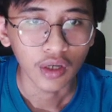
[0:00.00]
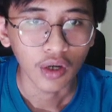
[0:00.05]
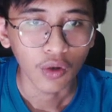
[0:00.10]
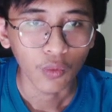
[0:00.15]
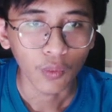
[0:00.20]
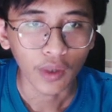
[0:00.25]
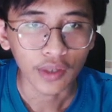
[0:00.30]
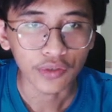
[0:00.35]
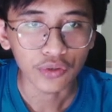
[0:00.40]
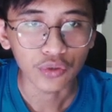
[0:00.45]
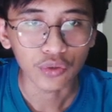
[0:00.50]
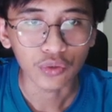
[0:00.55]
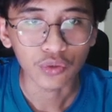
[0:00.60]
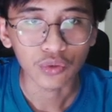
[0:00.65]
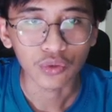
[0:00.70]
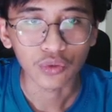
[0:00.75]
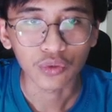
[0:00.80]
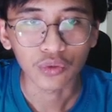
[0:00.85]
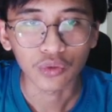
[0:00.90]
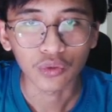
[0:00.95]
want
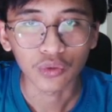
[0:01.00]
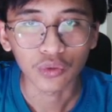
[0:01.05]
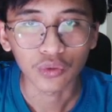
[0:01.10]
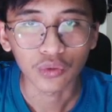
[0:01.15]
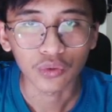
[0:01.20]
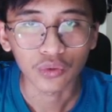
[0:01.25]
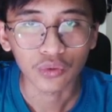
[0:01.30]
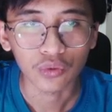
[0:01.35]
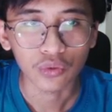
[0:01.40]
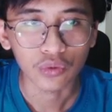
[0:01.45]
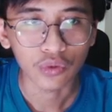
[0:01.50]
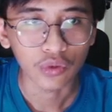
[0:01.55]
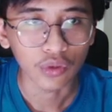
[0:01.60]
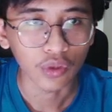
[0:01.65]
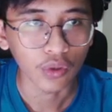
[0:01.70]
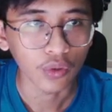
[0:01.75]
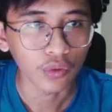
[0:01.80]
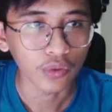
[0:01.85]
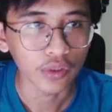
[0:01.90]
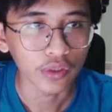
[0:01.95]
to
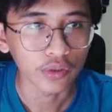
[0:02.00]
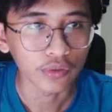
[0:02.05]
know